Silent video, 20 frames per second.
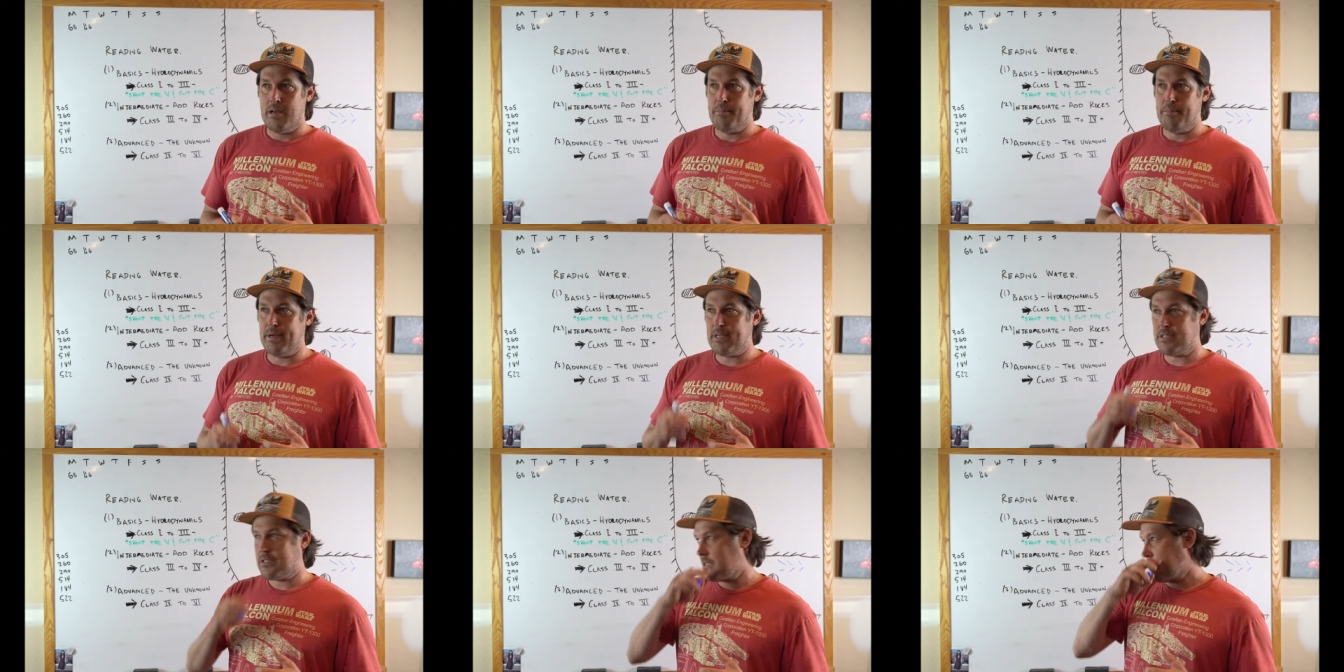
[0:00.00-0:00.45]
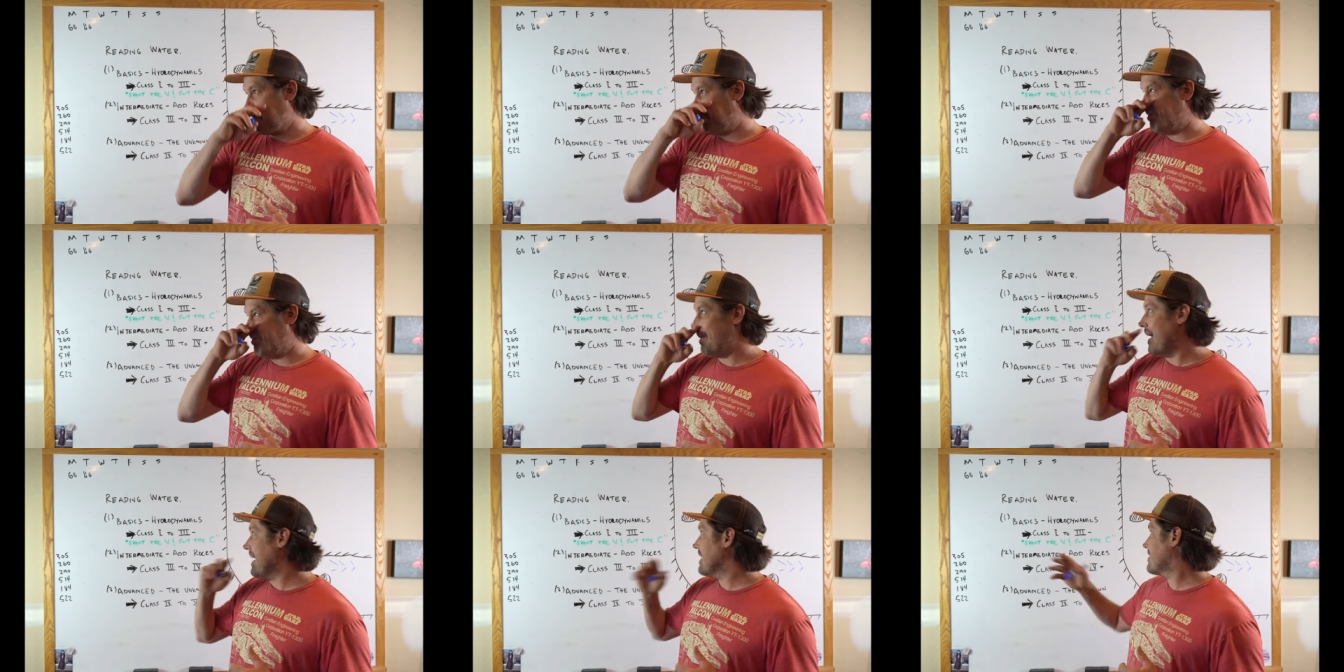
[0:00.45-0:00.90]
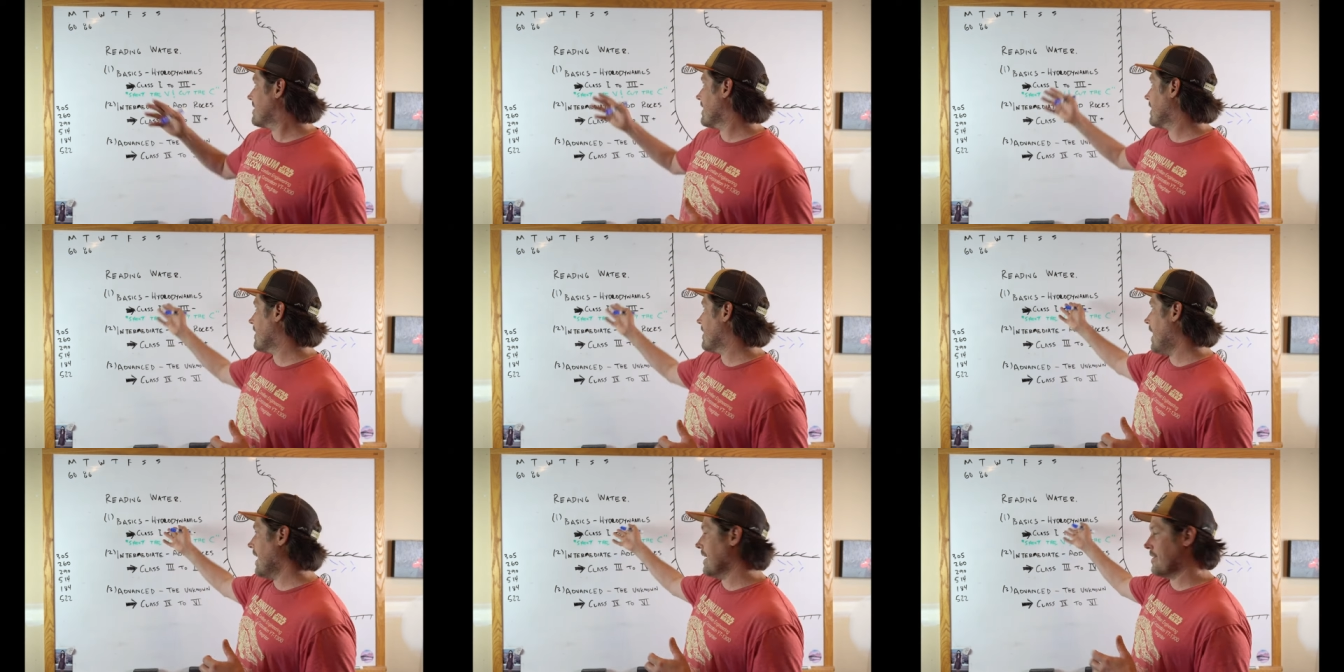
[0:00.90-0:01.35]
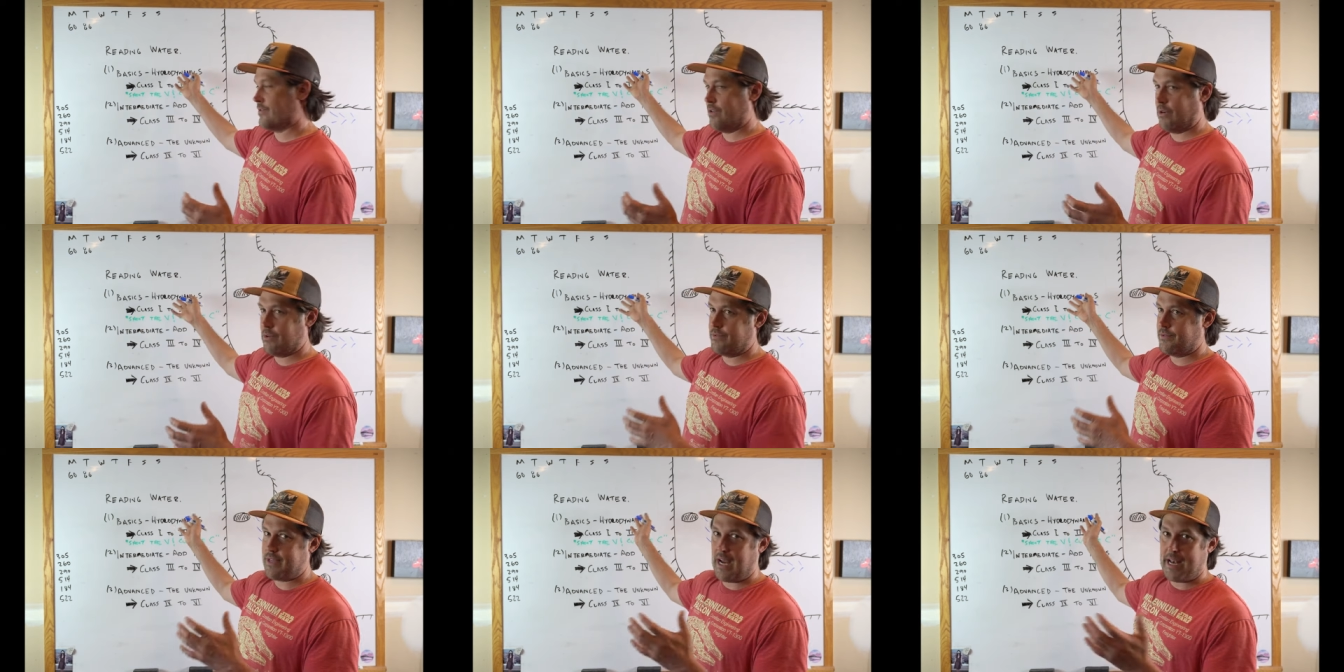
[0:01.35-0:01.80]
but it's just basic
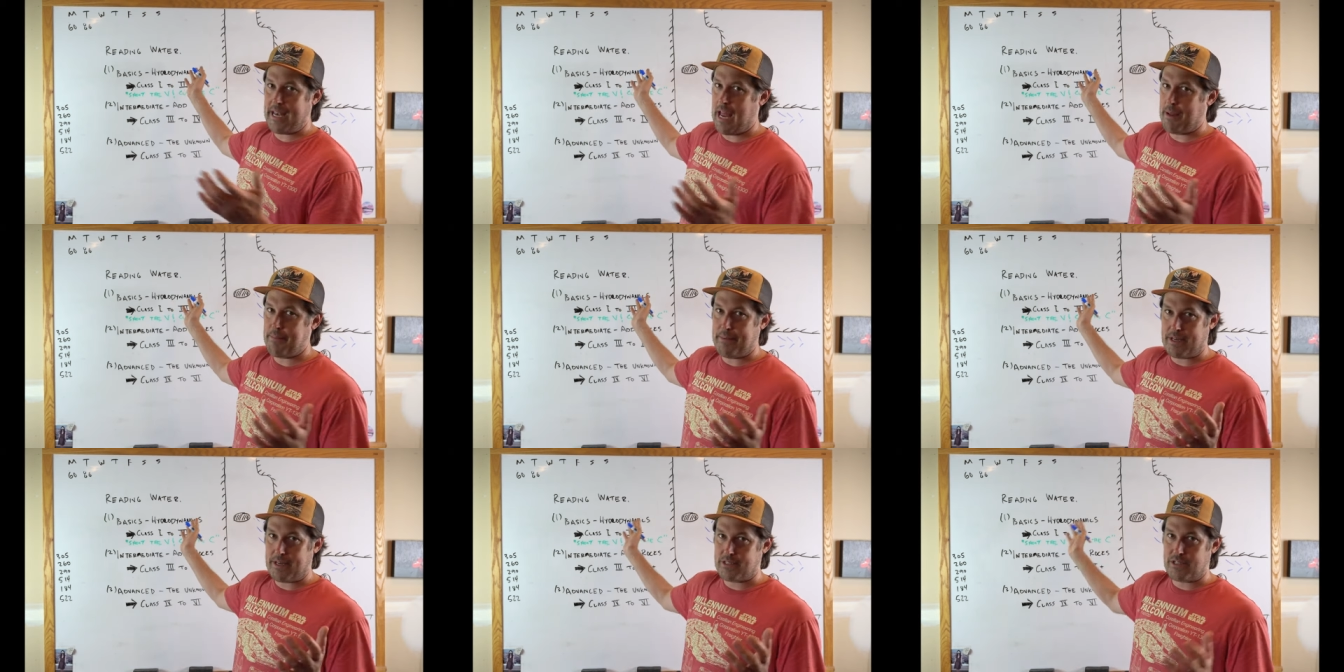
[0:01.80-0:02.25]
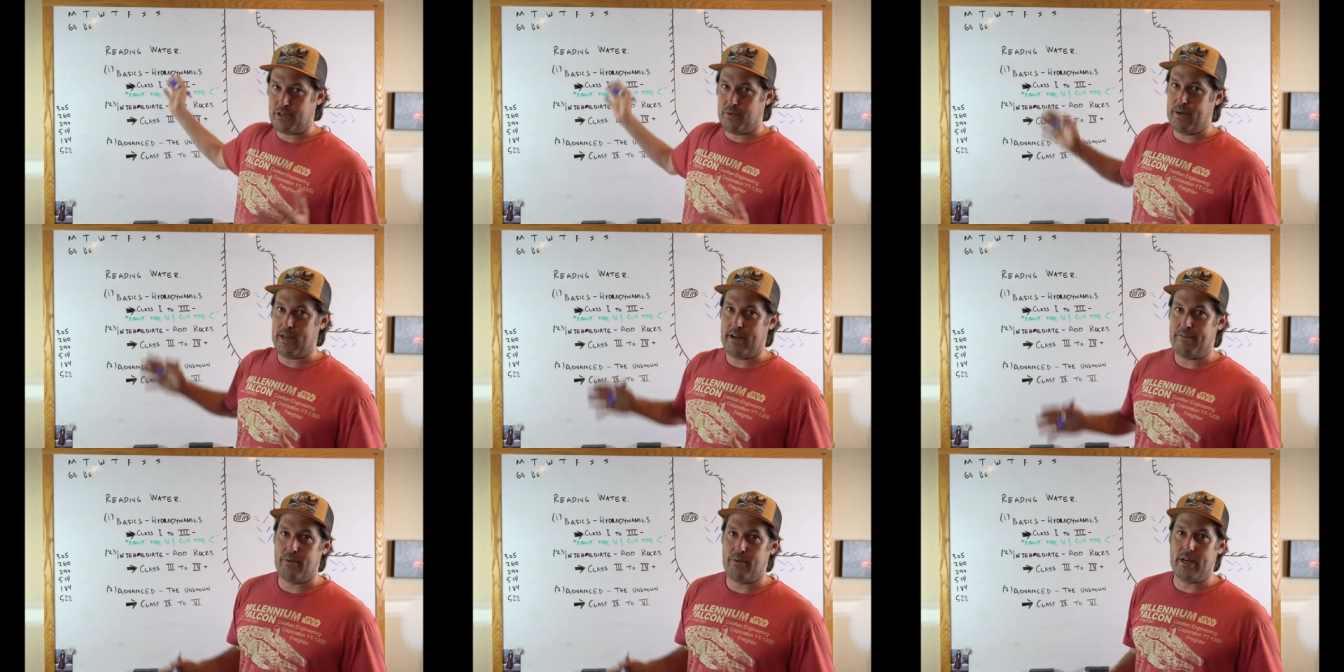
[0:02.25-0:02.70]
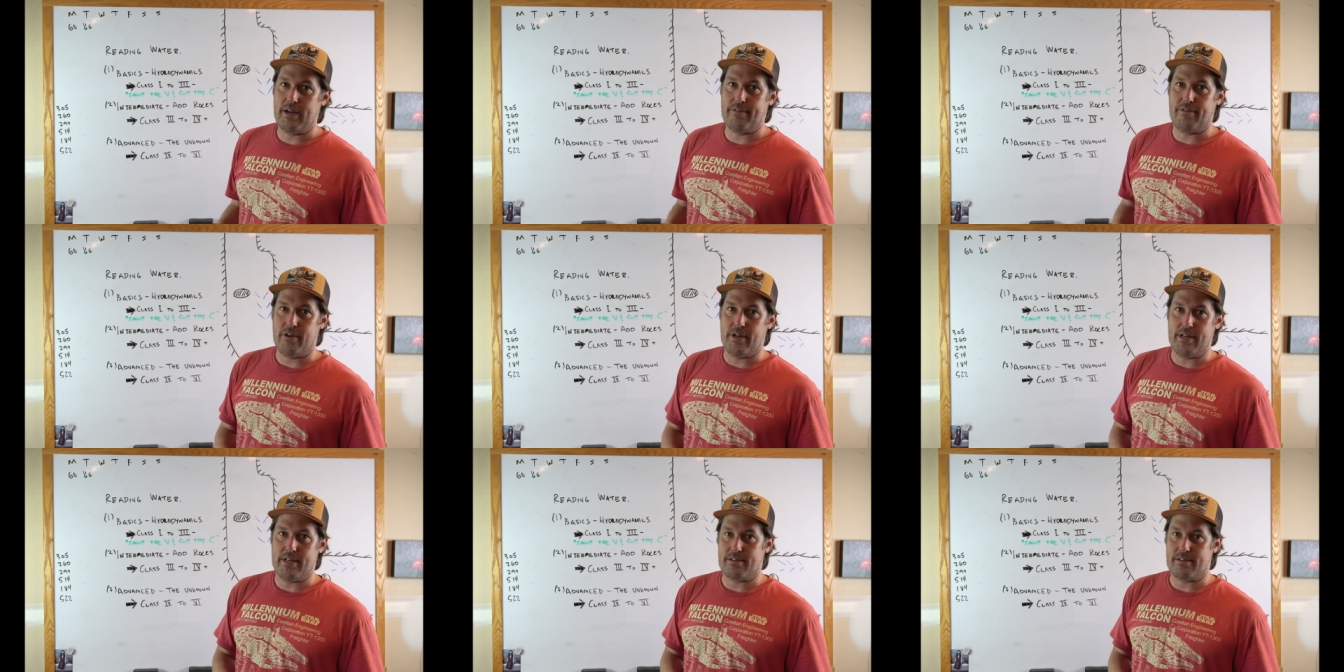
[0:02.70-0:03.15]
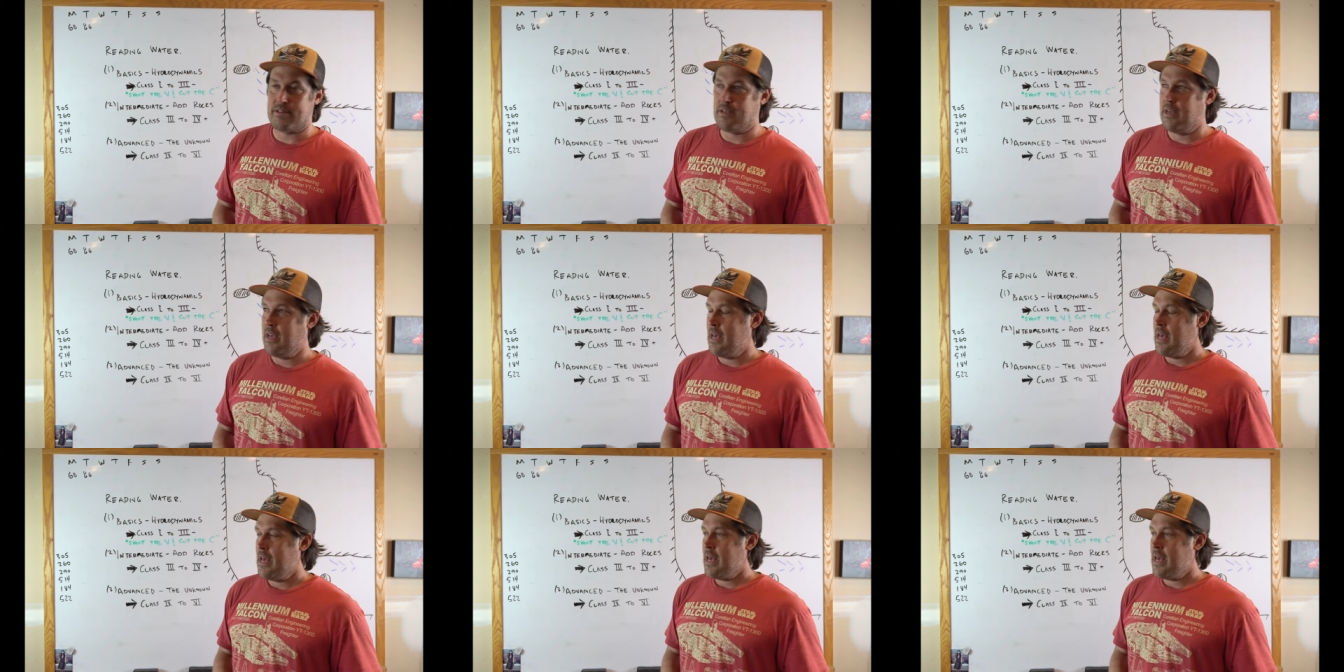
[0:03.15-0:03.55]
hydrodynamics or whatever, whatever it is.